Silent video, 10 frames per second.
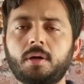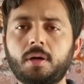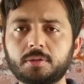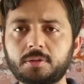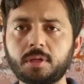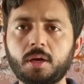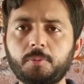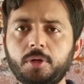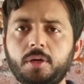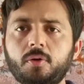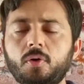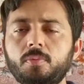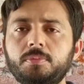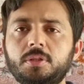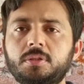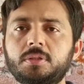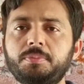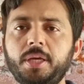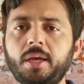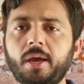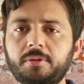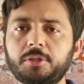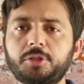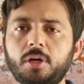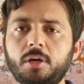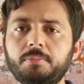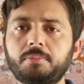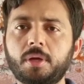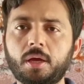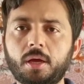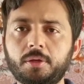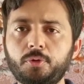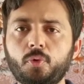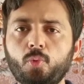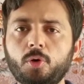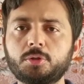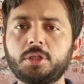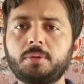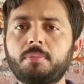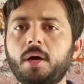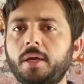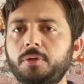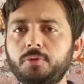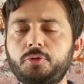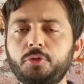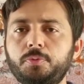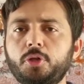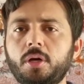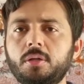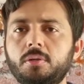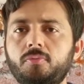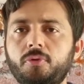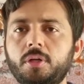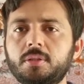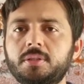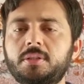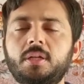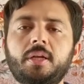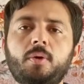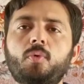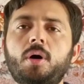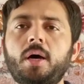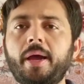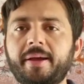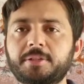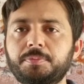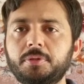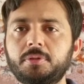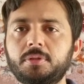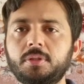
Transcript: Assalamu alaikum, this is me Atisham and you're watching my YouTube channel RILS The Lingua Expert.